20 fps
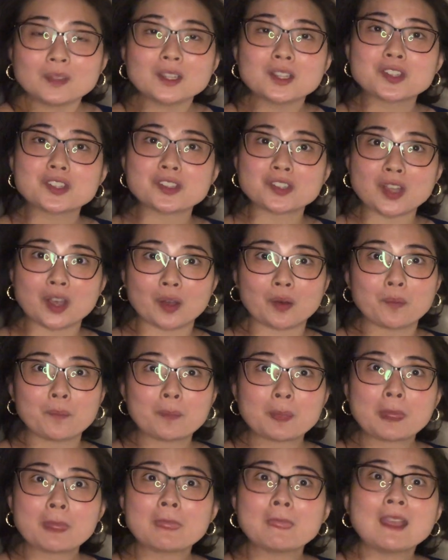So
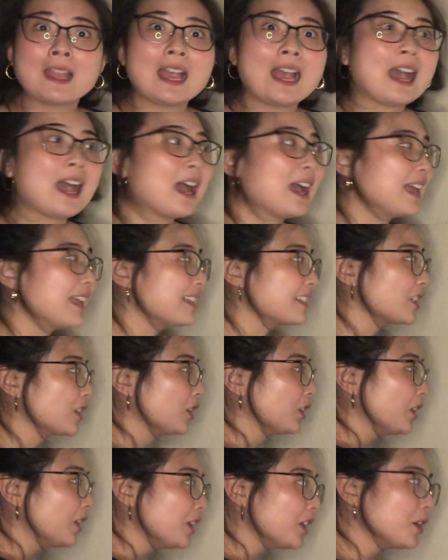It's a
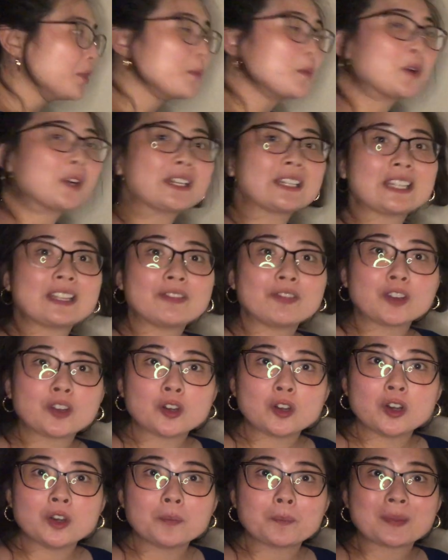little more
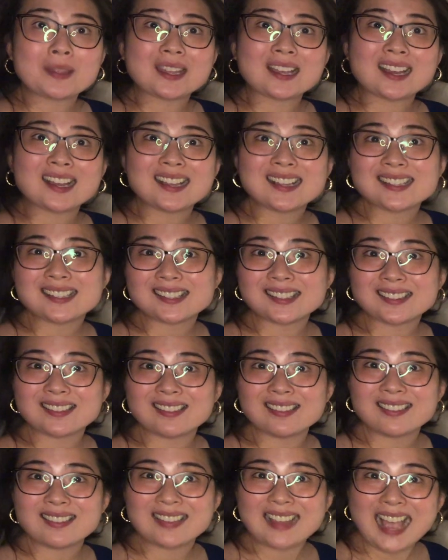difficult because
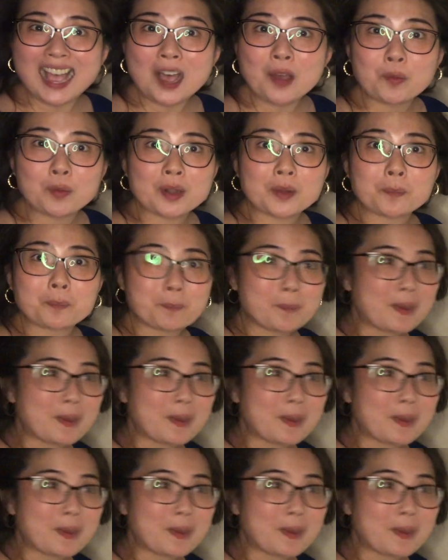now we're